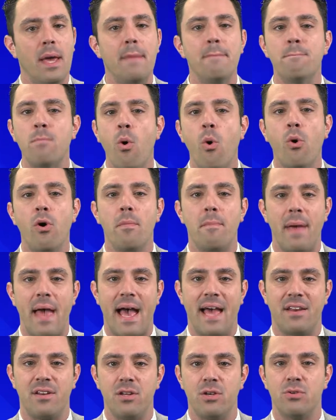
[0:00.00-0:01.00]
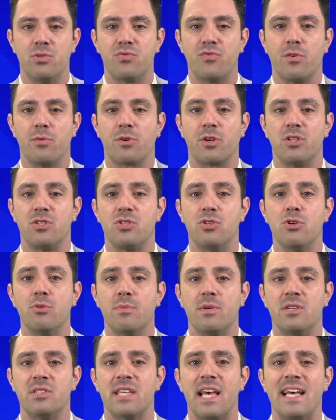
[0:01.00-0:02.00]
More bad news for
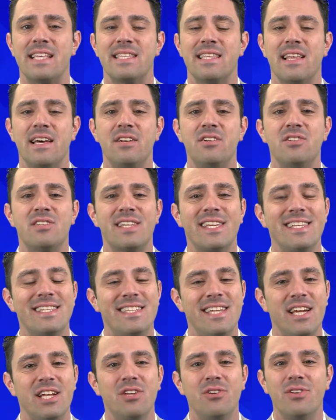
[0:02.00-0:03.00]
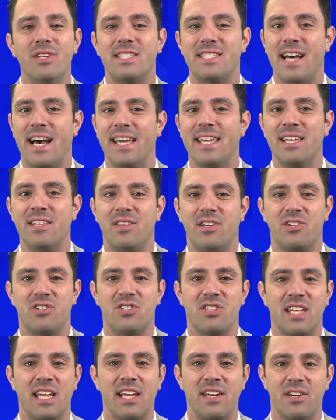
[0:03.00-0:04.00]
consumers as lenders continue to tighten their
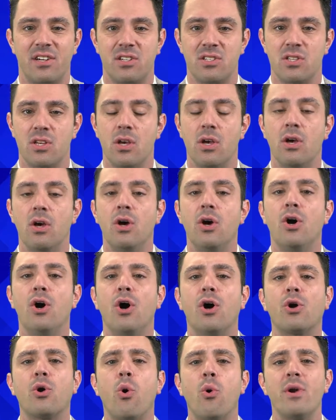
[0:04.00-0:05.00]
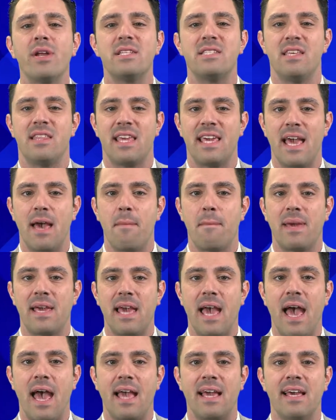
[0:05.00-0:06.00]
standards. According to the
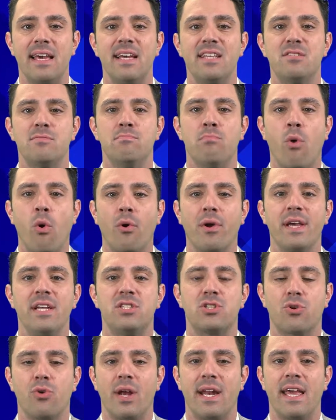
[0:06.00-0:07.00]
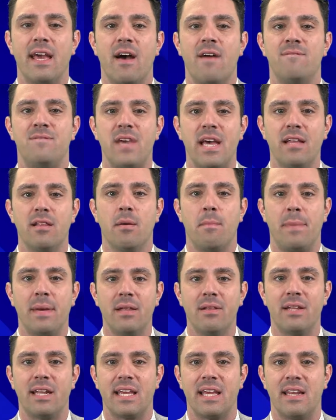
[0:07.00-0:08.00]
MBA, its Mortgage Credit
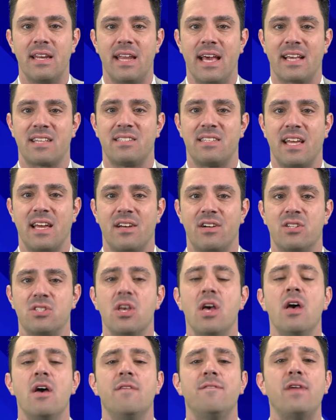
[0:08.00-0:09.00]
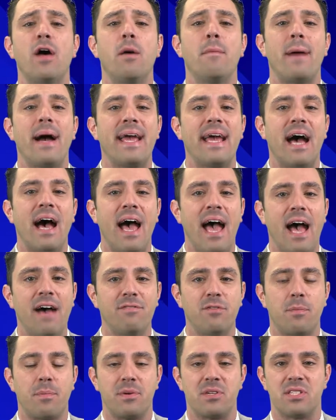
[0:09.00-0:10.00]
Availability Index standards fell by
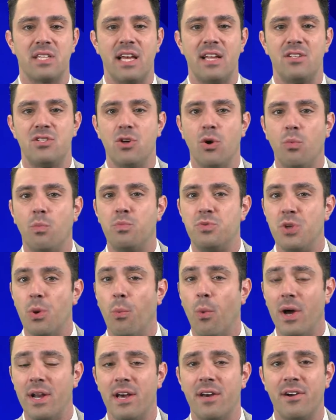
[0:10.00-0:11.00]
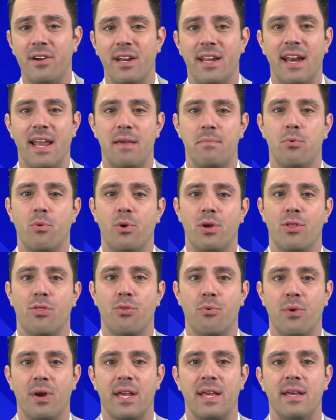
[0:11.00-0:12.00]
0.5% to
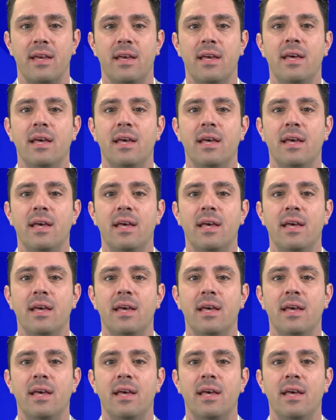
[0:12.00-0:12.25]
108.3.